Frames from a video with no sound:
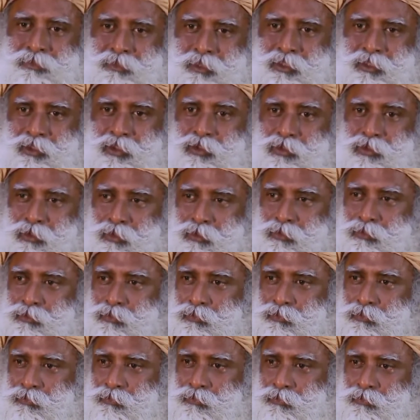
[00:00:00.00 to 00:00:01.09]
Yes or no?
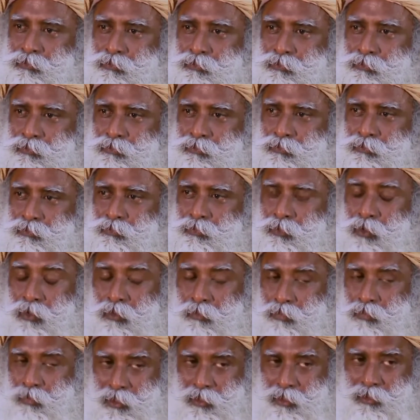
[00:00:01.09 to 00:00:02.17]
No,
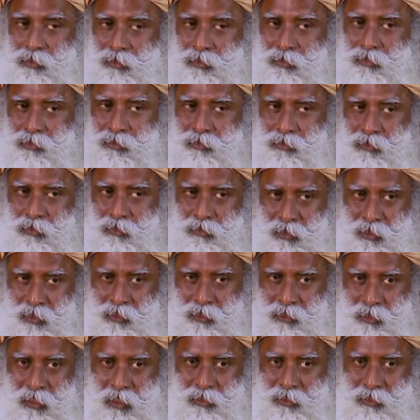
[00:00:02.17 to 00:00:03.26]
please look at
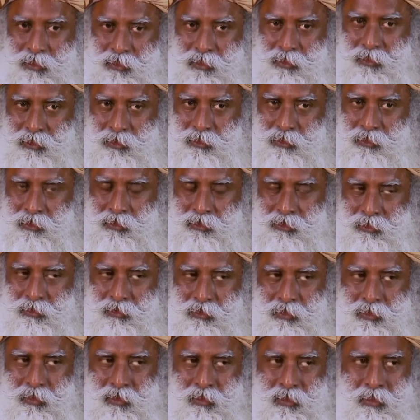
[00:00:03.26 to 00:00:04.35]
it as it is.
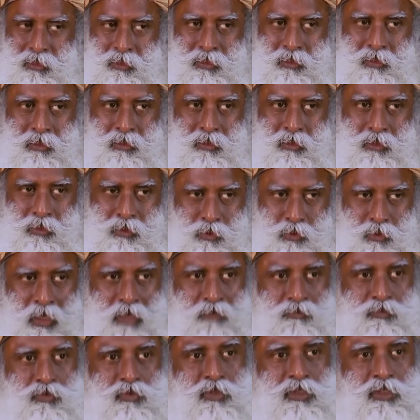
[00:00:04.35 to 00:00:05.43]
You
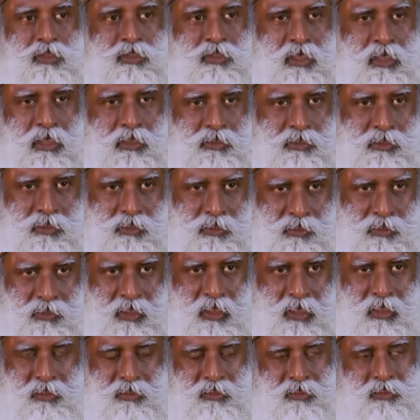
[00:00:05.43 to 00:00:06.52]
have to conduct it
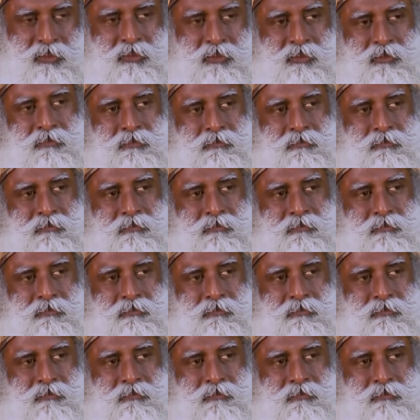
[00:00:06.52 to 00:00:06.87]
right.